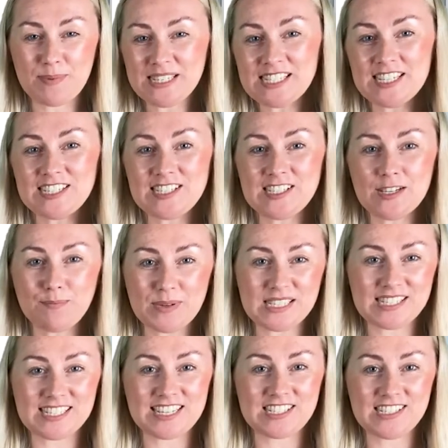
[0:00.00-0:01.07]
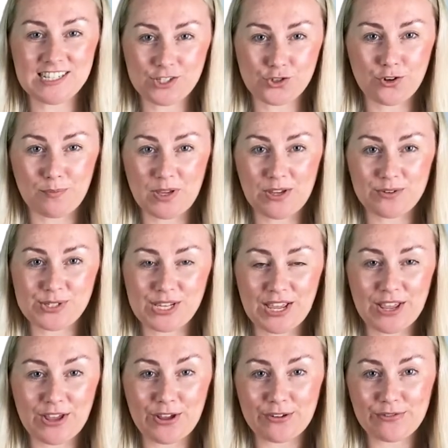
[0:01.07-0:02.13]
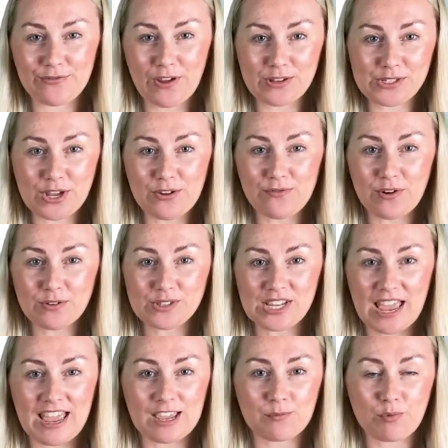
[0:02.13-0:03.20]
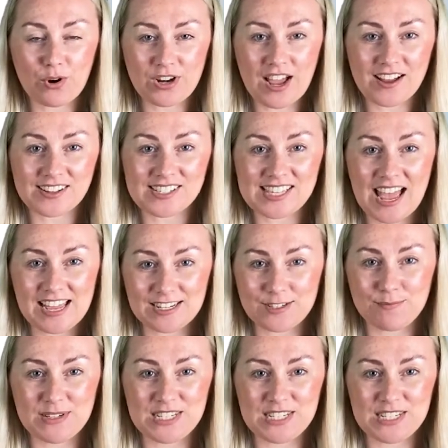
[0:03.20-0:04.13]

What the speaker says: business-to-business distributor of photovoltaic products and